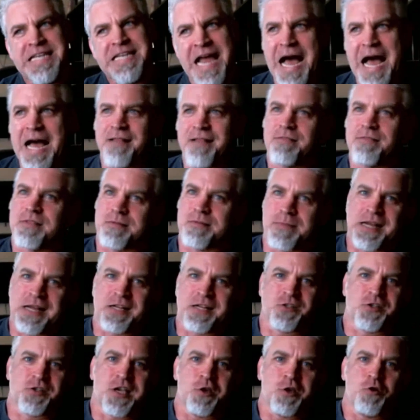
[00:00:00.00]
not the
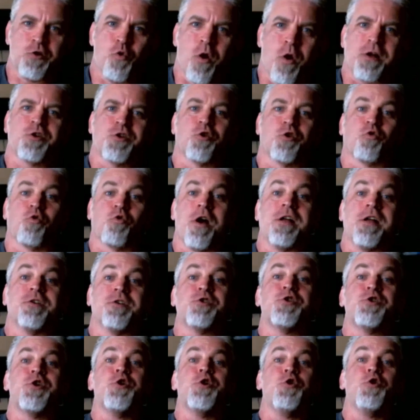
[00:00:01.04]
mindset. You want to
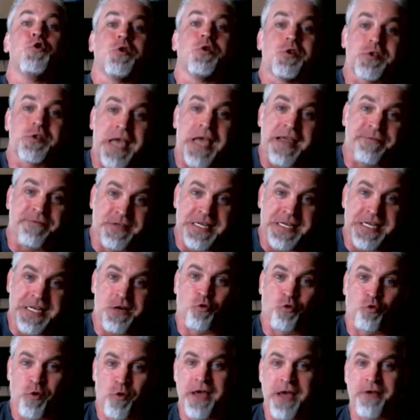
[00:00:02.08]
run to
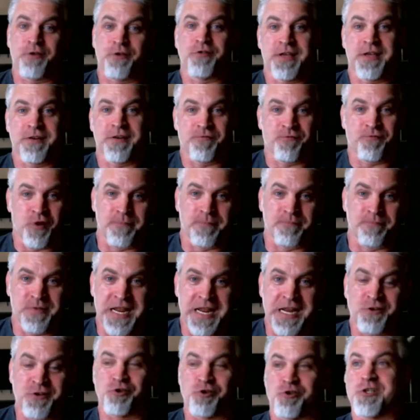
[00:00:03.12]
safety rather than
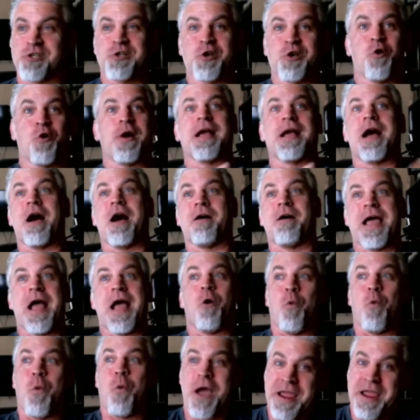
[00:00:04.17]
from danger. Just going
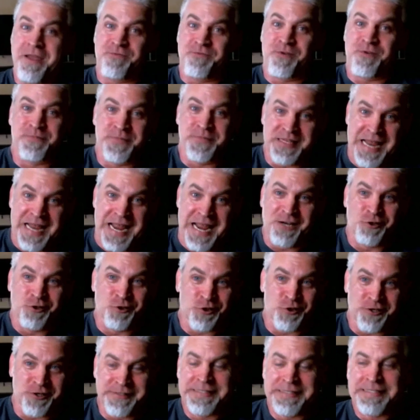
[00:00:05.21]
away from the
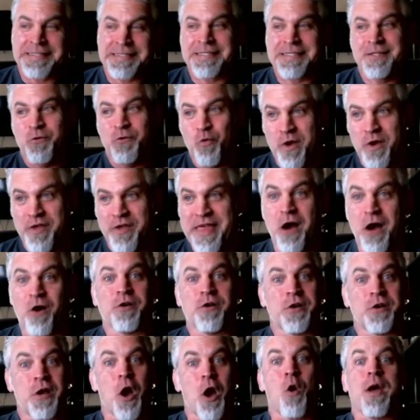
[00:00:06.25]
danger
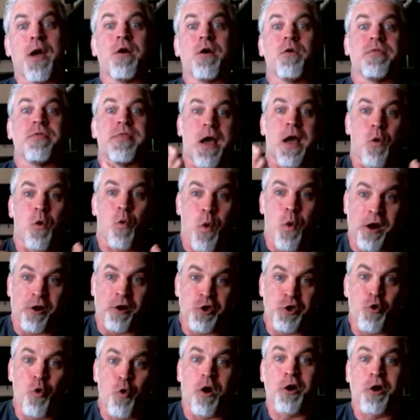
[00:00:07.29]
without knowing that
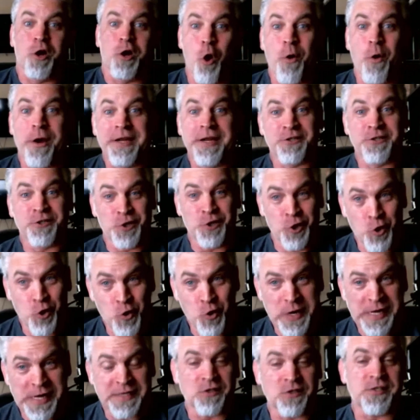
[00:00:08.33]
where you are going
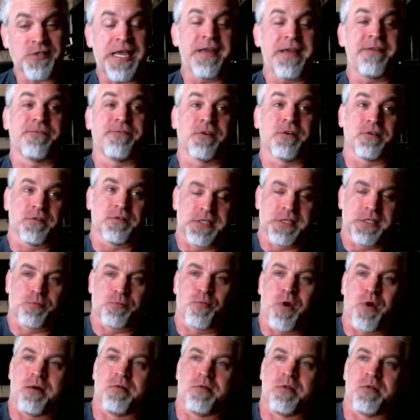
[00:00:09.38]
to is
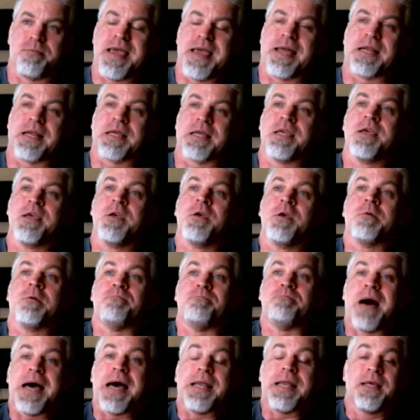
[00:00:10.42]
safer is problematic.
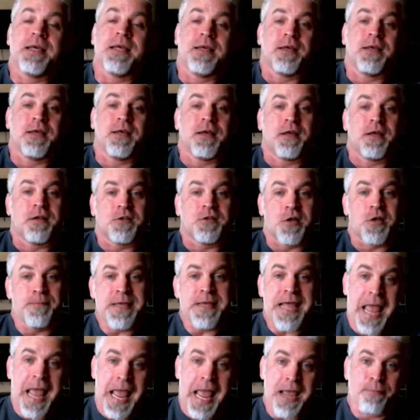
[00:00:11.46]
But
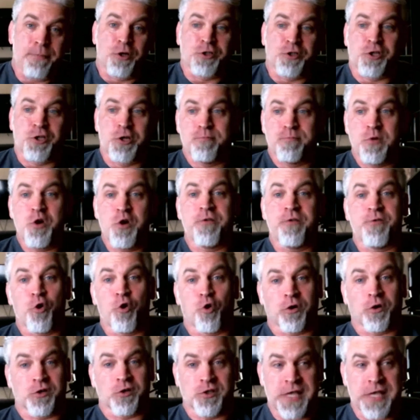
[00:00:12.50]
to be able to
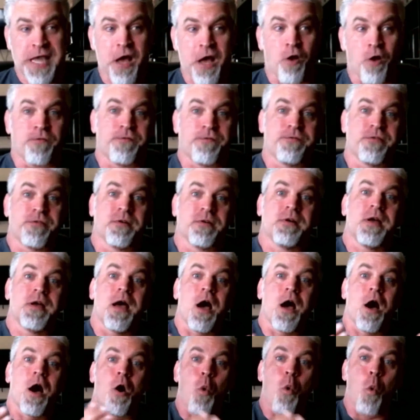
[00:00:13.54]
move yourself
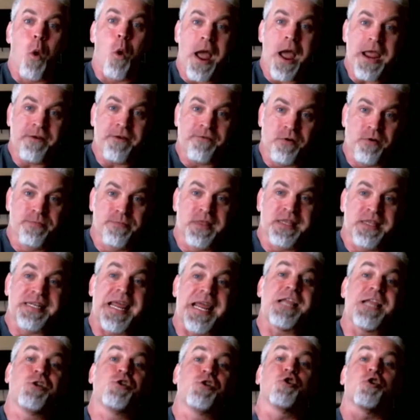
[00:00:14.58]
away from
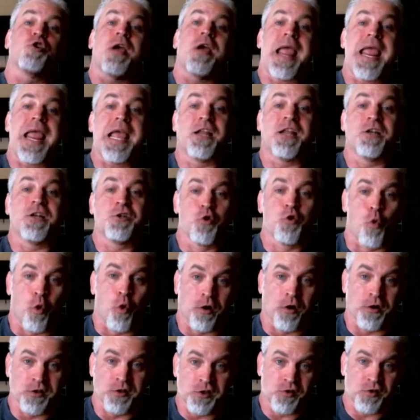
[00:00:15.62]
the danger and
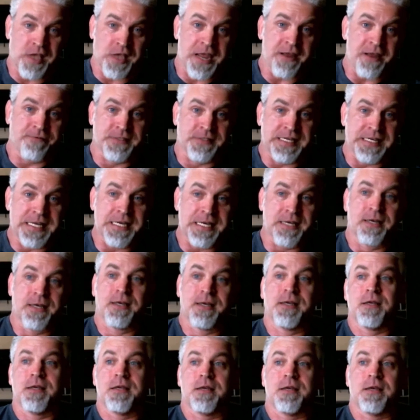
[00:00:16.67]
towards
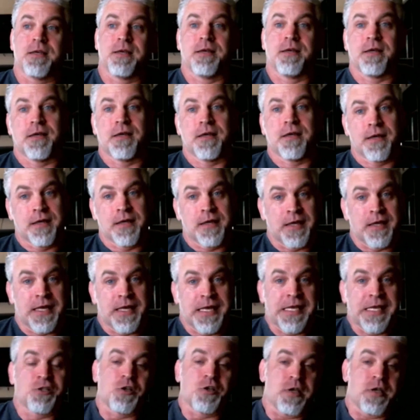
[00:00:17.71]
safety
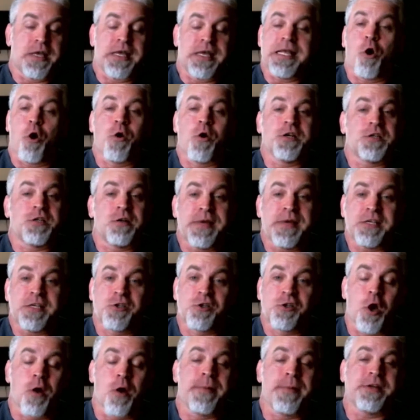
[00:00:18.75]
is going to
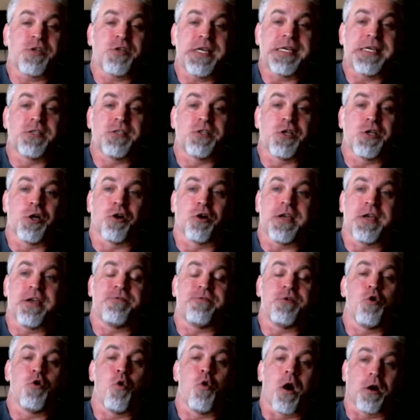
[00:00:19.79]
be so much
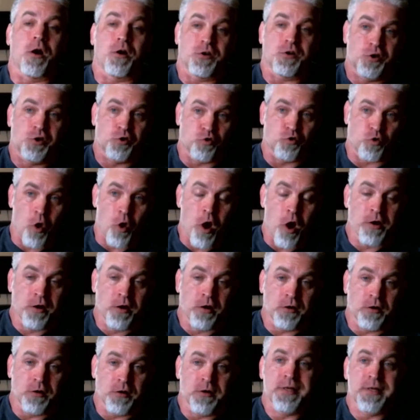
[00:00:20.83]
easier if you are
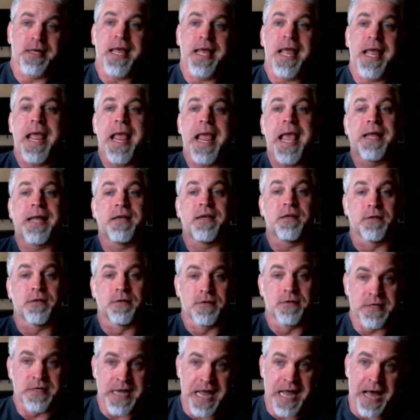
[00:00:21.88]
stronger
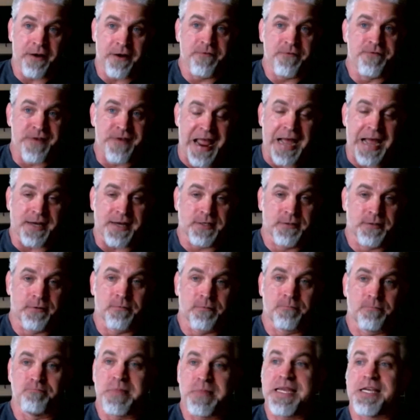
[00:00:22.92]
and not
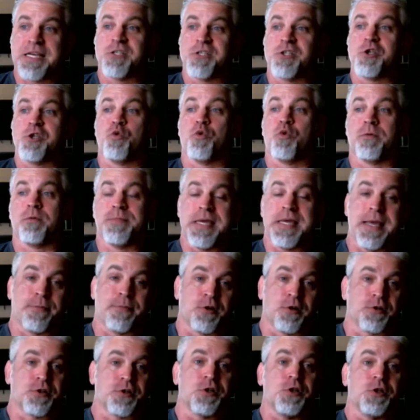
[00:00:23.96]
fat because you will
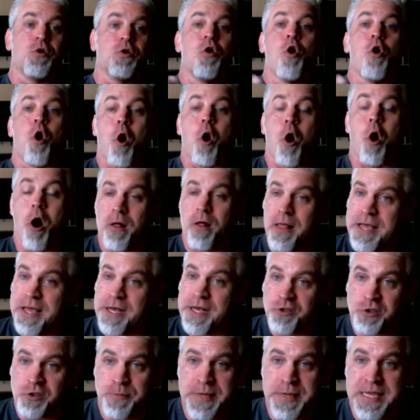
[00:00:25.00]
be able to,
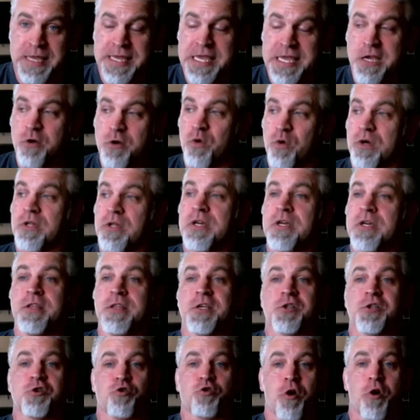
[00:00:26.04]
all else being equal,
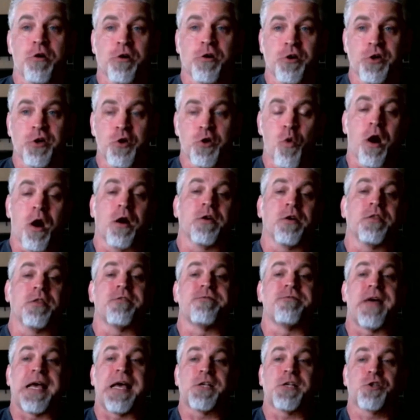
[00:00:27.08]
the stronger you
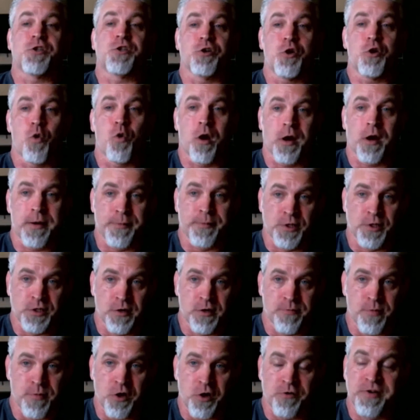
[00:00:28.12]
are, the faster you are
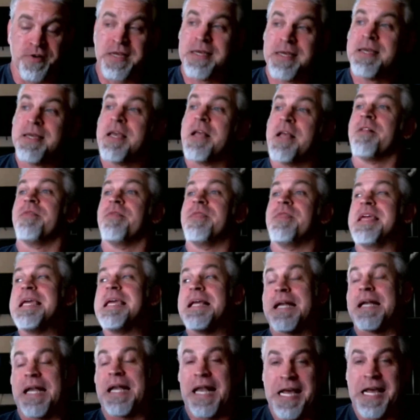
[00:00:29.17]
able to move,
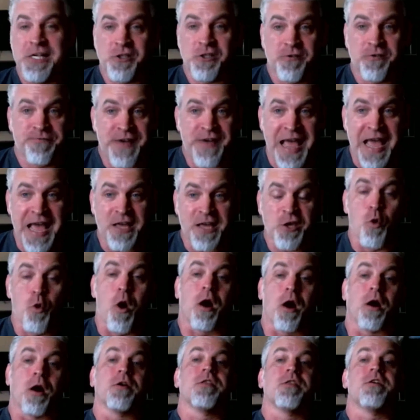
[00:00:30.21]
the less fat
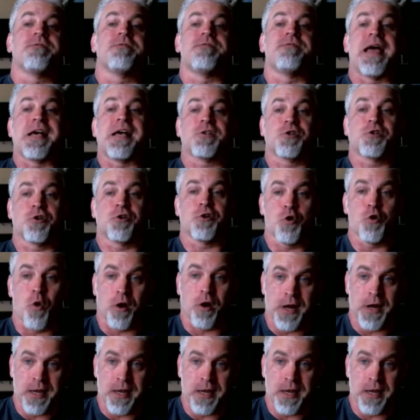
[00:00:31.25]
you are, the faster